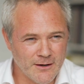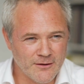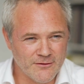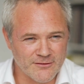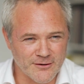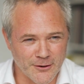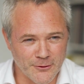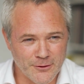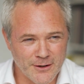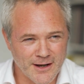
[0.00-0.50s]

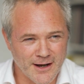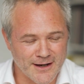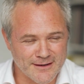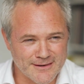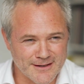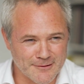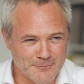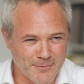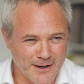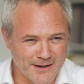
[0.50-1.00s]
So I
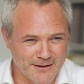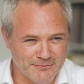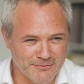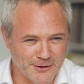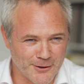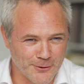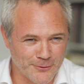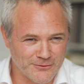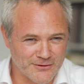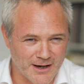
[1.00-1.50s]
think many of
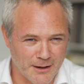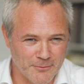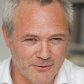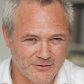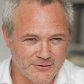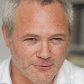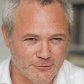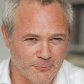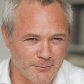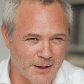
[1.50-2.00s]
the old
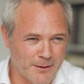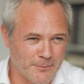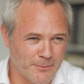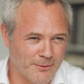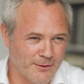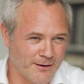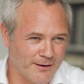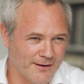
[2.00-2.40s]
timers could remember